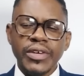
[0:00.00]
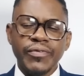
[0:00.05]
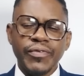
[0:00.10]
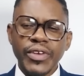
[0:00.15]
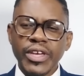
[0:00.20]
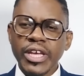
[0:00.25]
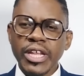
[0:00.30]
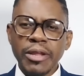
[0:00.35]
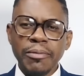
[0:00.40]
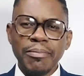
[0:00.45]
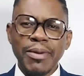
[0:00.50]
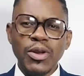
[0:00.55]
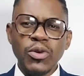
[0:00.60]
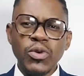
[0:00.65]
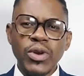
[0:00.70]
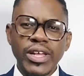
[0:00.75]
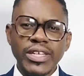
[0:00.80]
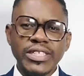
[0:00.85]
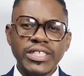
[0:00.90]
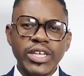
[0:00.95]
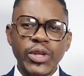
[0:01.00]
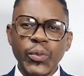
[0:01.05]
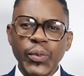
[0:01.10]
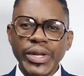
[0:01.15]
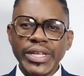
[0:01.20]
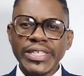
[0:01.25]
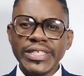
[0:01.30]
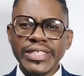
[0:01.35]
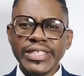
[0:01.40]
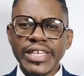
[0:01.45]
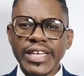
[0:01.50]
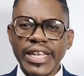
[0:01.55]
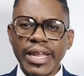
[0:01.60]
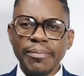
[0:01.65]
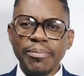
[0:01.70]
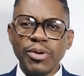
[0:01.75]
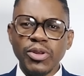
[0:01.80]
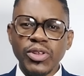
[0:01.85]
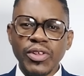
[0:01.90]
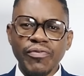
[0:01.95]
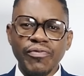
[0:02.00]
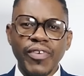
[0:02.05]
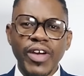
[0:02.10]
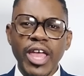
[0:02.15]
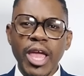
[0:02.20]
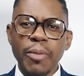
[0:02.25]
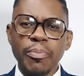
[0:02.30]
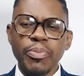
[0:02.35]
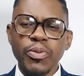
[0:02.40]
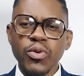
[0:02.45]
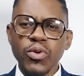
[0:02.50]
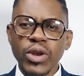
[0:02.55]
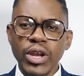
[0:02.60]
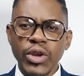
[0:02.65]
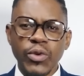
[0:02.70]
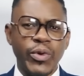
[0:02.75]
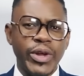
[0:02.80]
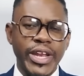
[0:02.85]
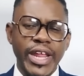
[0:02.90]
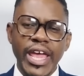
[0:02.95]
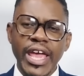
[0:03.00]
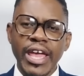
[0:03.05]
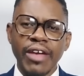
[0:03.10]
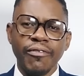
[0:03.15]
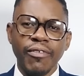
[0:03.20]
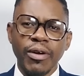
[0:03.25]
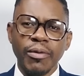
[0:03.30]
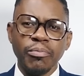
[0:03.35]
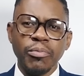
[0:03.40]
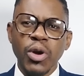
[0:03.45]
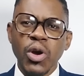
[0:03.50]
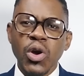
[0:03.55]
Fikile Mbalula said what he said about the fire pool and whatever,